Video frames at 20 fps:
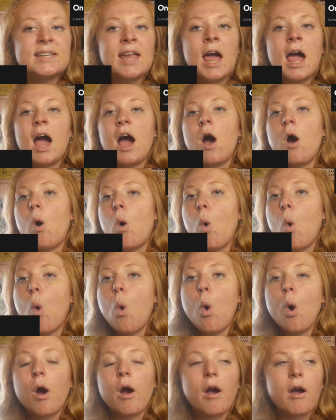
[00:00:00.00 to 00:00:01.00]
now,
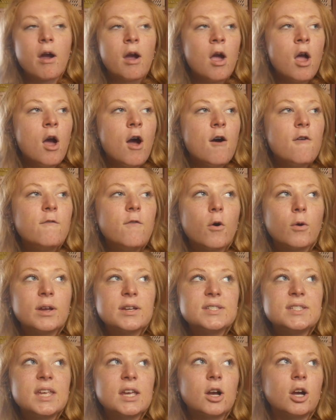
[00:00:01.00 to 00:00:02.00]
or
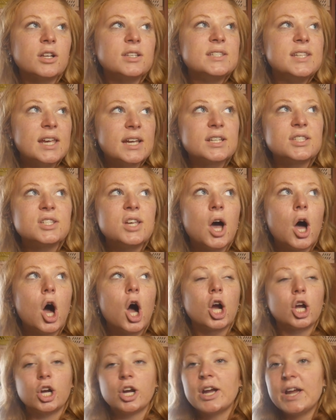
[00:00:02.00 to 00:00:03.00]
focusing on
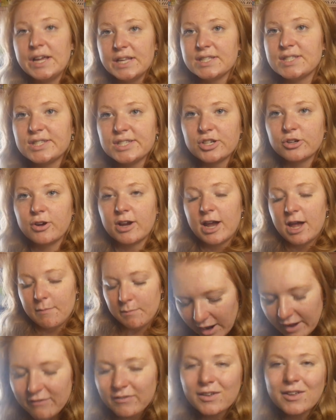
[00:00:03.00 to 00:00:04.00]
TikTok or
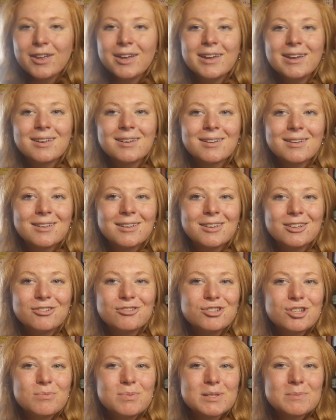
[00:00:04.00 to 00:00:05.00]
Instagram. I feel like
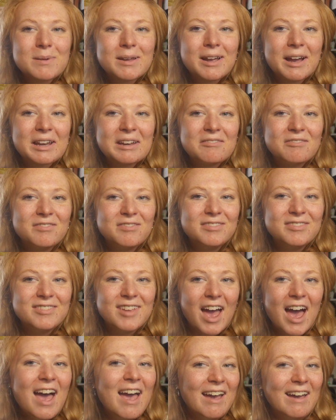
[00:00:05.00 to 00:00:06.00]
YouTube has been kind of
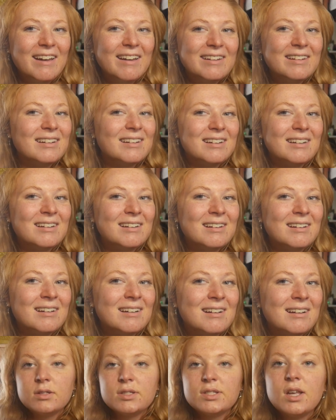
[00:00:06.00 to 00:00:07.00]
dead.
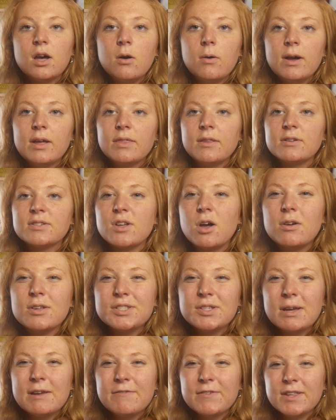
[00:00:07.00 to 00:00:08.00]
So there's
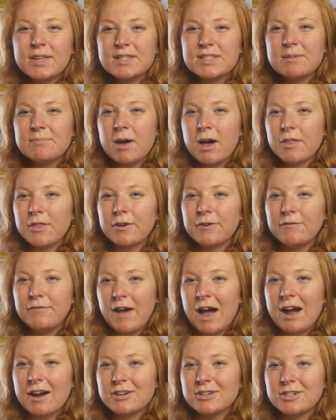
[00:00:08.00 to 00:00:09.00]
also, I feel like, some other
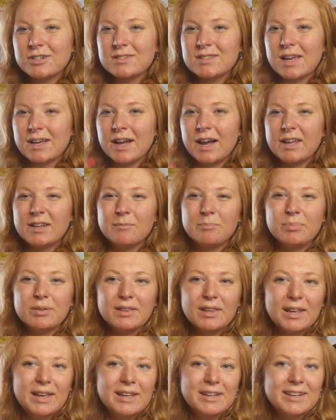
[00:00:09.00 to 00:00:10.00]
factors that kind of
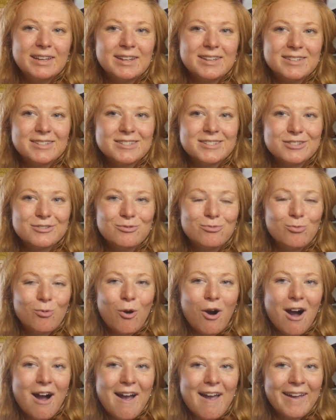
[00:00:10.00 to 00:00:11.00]
played into
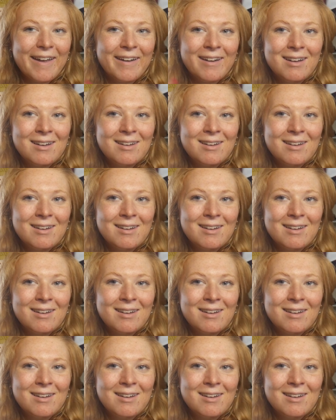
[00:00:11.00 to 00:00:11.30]
why